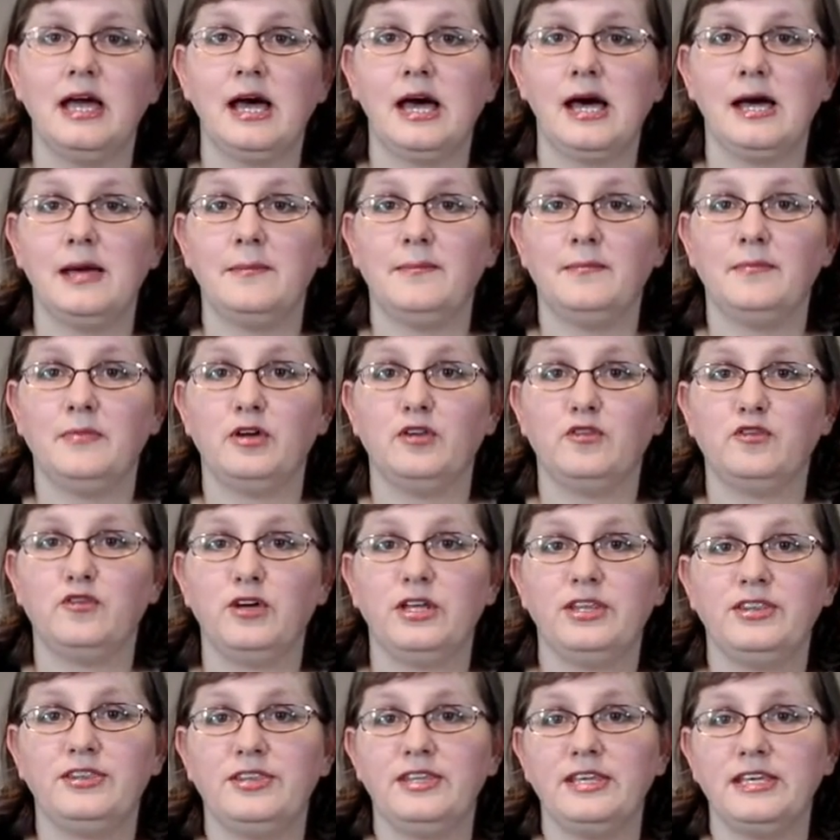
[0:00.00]

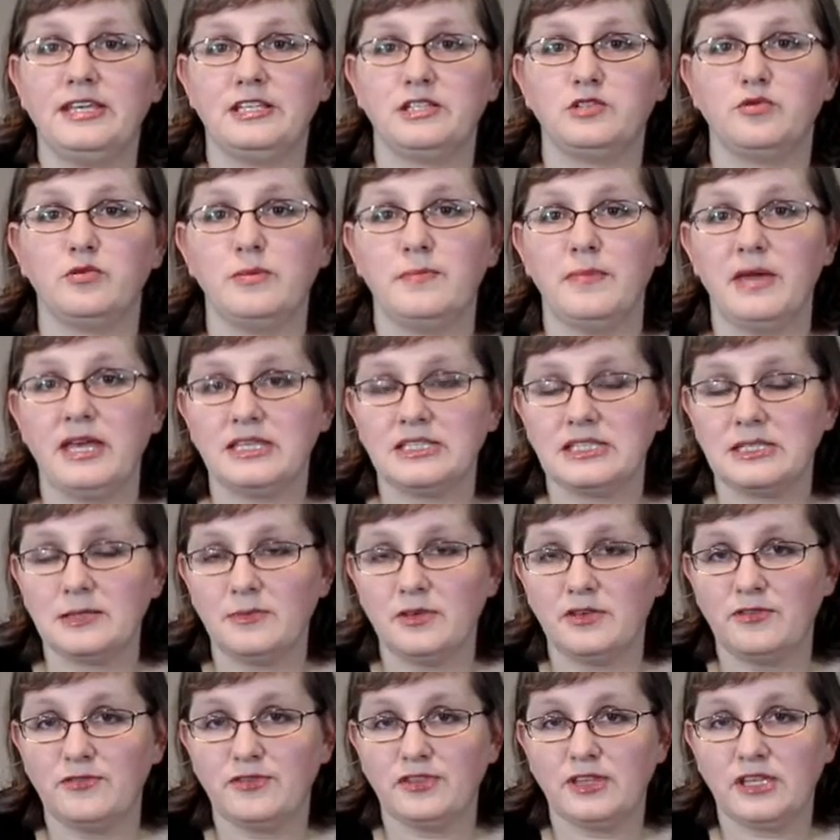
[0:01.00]
fun things. We met
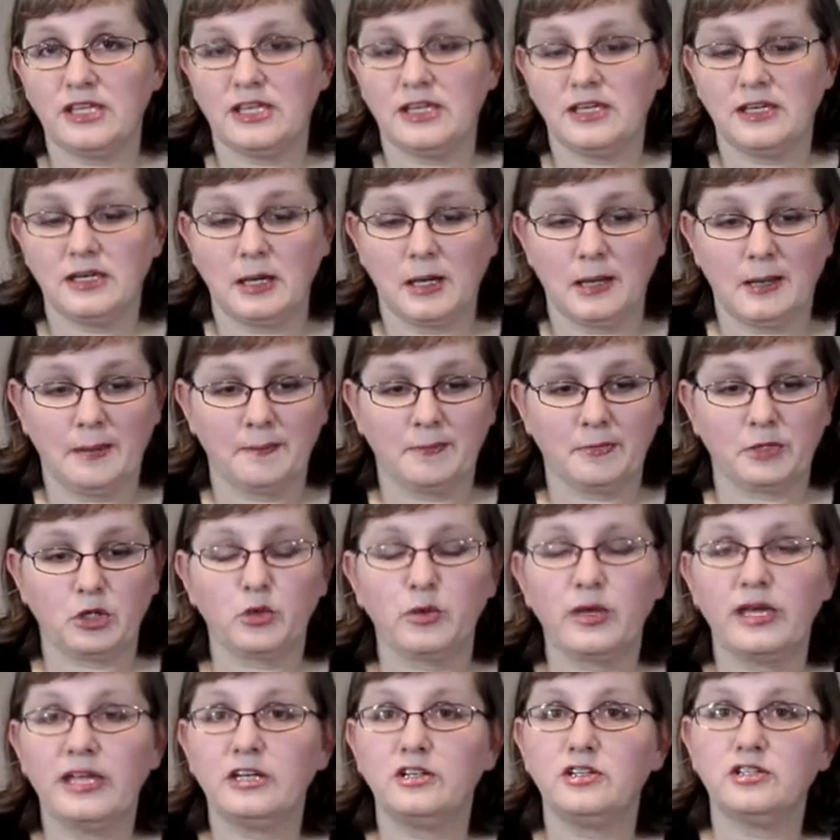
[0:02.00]
some of the
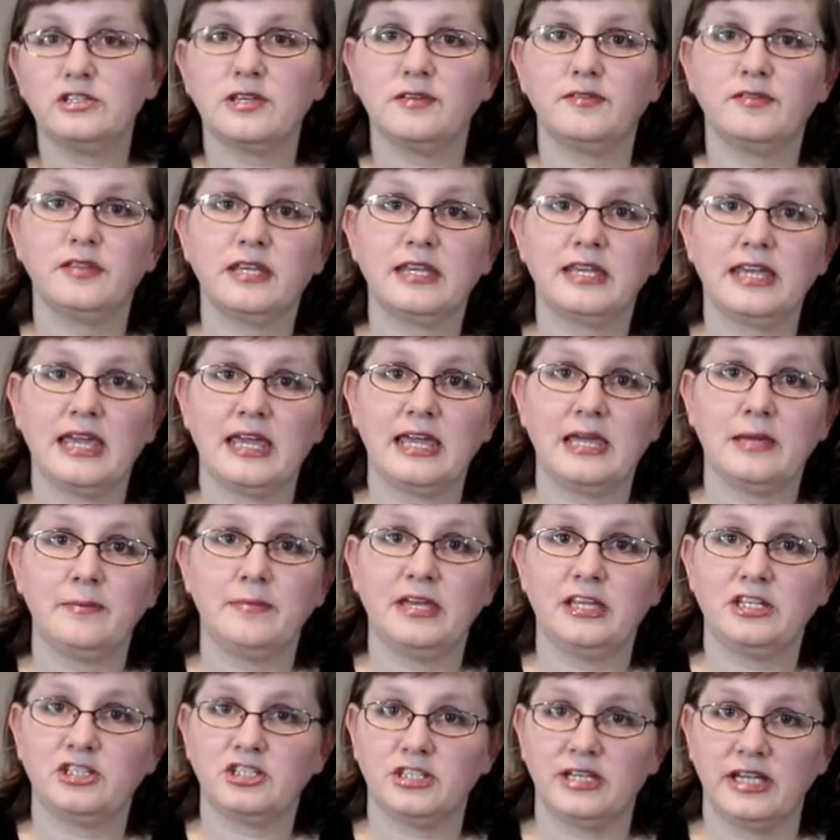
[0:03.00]
creators of the game
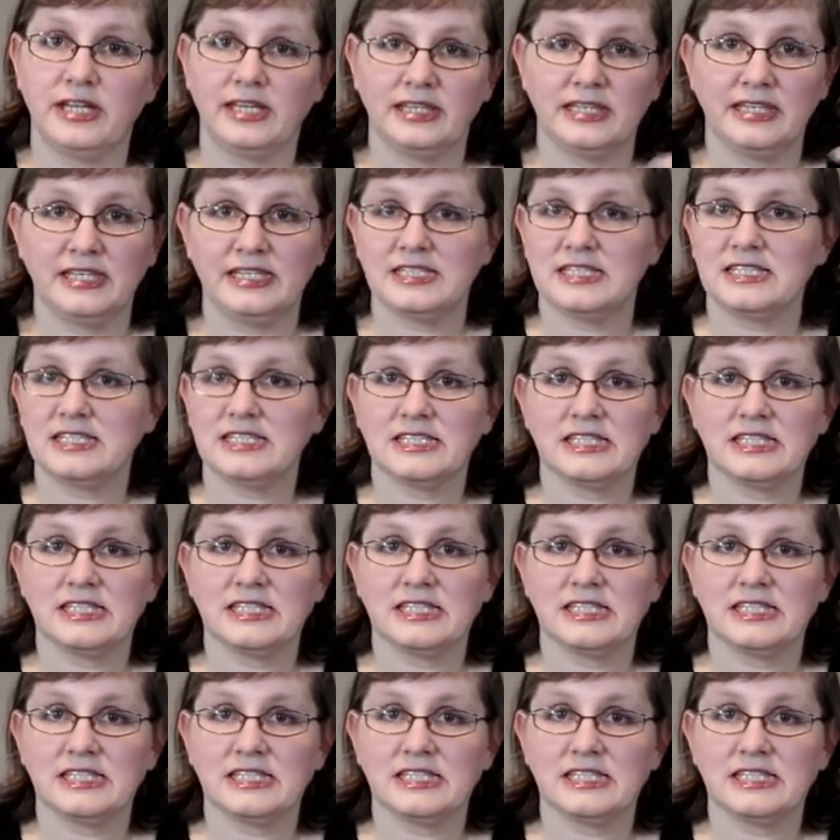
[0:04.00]
Ancient Aliens.